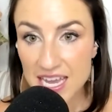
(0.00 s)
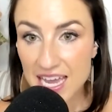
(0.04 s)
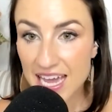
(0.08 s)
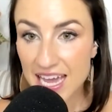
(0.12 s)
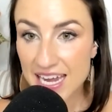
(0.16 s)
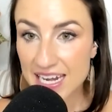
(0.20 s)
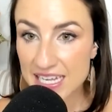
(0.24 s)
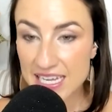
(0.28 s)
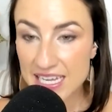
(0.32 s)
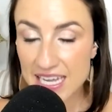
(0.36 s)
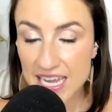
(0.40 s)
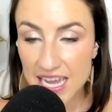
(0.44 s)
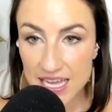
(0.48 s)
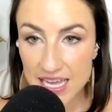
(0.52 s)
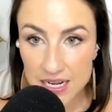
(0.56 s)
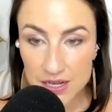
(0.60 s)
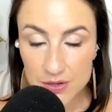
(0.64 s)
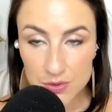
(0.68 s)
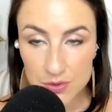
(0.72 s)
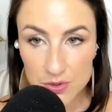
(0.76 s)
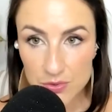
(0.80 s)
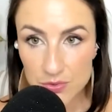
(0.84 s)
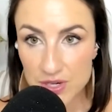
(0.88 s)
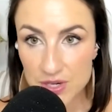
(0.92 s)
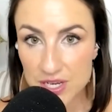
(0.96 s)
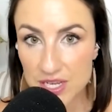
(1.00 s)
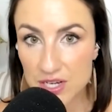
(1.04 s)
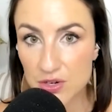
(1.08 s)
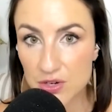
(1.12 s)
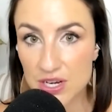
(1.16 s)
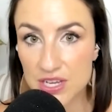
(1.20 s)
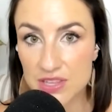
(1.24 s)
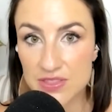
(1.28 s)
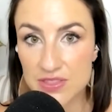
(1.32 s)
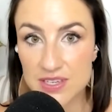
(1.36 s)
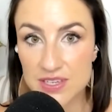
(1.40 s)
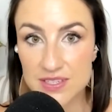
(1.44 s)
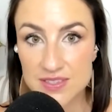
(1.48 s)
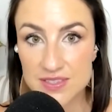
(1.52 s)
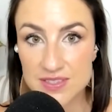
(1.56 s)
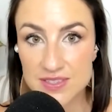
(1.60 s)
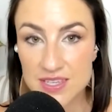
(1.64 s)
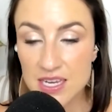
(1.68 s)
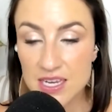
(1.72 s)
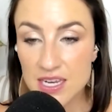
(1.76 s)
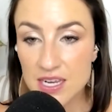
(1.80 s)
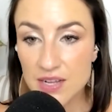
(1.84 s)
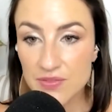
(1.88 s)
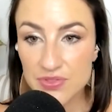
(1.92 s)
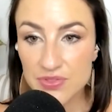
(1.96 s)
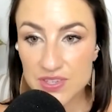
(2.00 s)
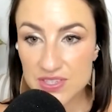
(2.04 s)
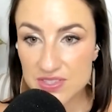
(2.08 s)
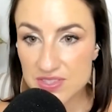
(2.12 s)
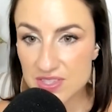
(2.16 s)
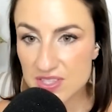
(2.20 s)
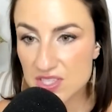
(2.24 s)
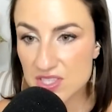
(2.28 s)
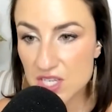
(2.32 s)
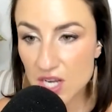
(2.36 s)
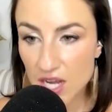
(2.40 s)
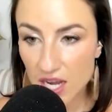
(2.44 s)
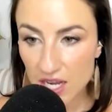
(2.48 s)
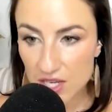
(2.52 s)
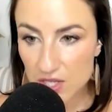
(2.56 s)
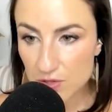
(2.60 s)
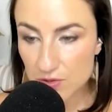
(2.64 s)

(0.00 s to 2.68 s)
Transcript: And again, I will reiterate this this is not